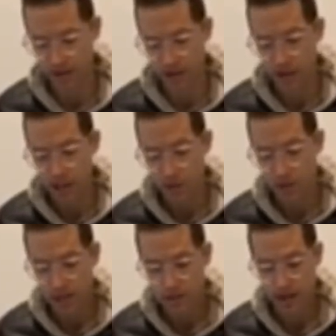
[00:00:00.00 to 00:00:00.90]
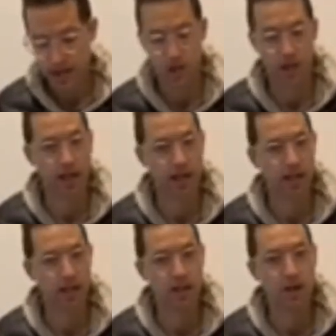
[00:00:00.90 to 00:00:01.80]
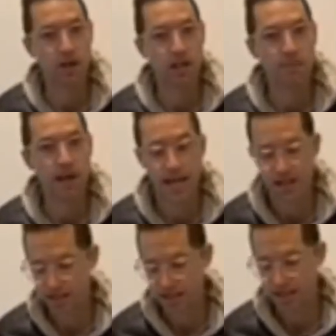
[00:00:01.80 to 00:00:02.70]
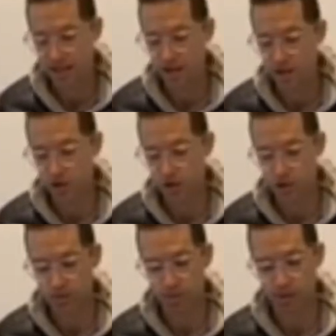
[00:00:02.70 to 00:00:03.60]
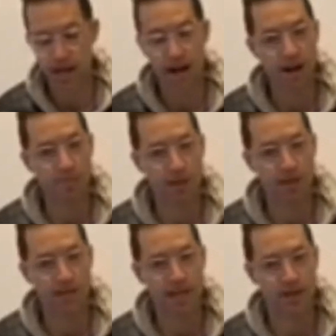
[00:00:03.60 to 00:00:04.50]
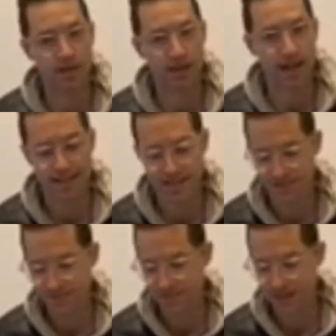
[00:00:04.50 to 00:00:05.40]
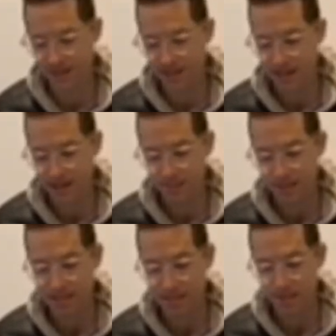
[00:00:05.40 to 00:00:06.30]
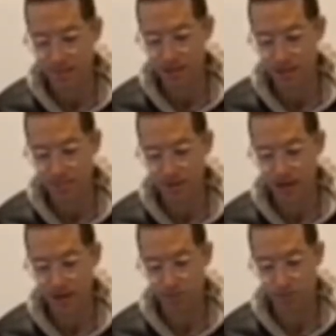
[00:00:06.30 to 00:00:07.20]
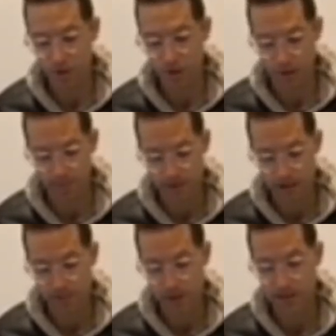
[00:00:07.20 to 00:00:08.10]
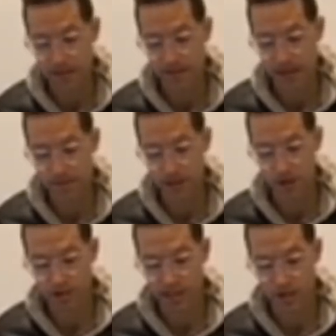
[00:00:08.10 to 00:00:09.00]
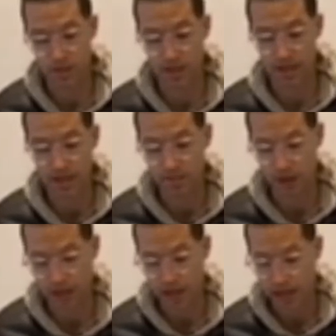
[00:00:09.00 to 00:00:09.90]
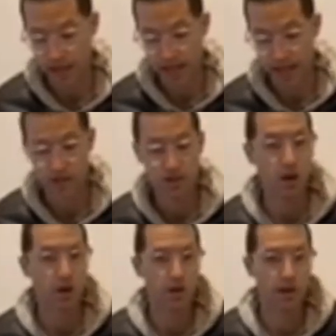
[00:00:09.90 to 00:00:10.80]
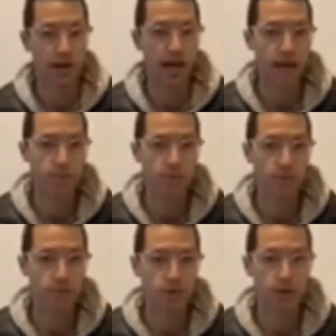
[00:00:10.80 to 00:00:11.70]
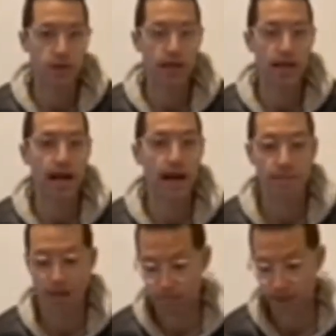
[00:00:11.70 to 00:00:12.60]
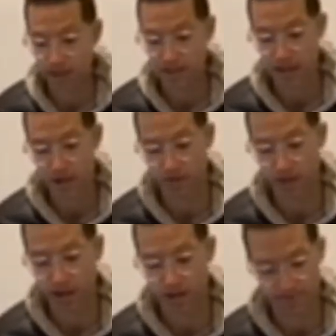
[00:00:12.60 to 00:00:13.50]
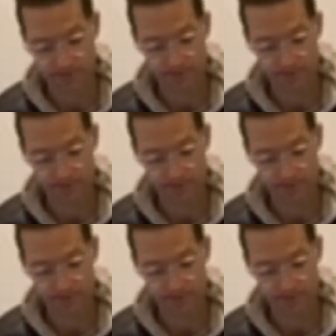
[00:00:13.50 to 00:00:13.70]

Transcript: So in this Parsha, God commands the Jews to prepare and bring the sacrifice. But some of the people are impure because they have come in contact with a dead body, and so they're unable to bring the sacrifice.